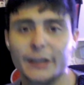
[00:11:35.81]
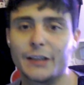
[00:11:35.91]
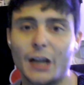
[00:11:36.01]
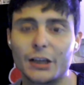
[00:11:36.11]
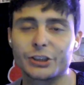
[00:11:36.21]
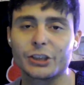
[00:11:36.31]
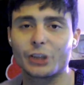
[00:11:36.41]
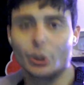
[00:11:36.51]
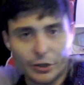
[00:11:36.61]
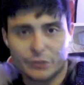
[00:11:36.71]
Not just,
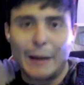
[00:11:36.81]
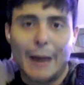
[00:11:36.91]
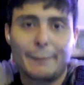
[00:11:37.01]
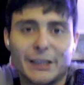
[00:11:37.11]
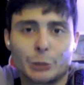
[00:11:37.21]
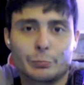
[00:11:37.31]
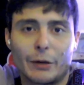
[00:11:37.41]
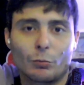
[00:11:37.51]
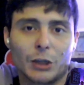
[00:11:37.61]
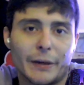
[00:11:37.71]
oh, here's Batman,
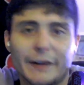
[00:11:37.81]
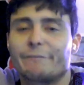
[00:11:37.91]
Superman, Wonder Man,